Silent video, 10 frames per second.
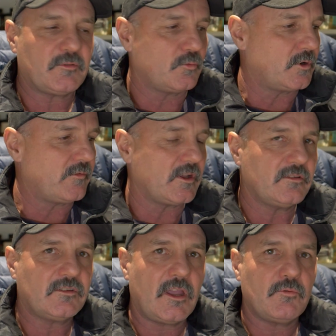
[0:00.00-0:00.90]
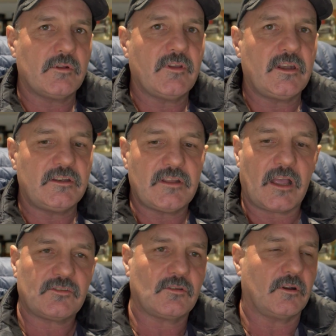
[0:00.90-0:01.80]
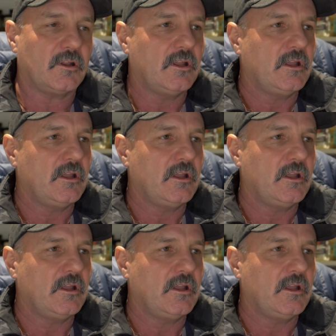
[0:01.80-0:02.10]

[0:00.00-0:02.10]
or whatever, is get rid of any dust on it.